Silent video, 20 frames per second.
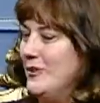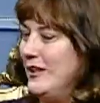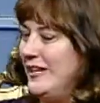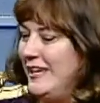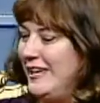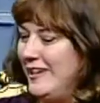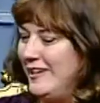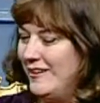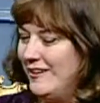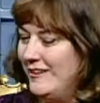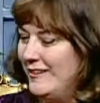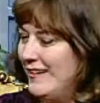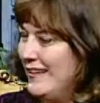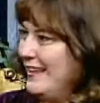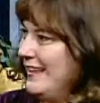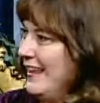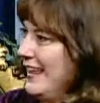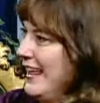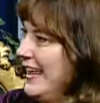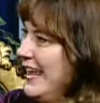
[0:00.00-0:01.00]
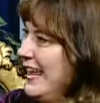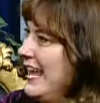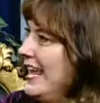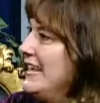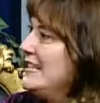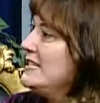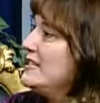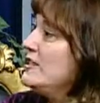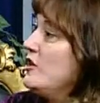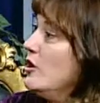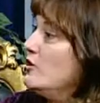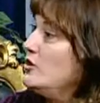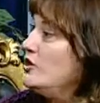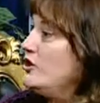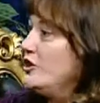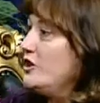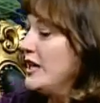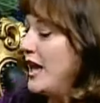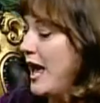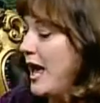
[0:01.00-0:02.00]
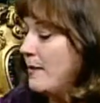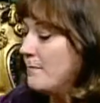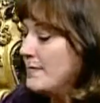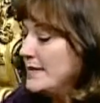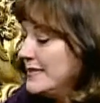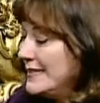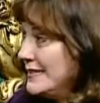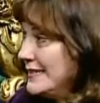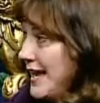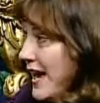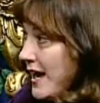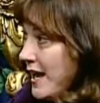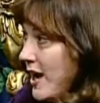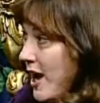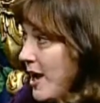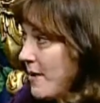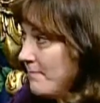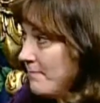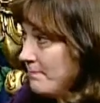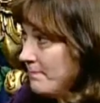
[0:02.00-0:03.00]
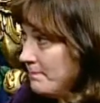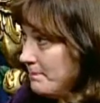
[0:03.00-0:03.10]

really what's cute. the website again? It's toastertops.com.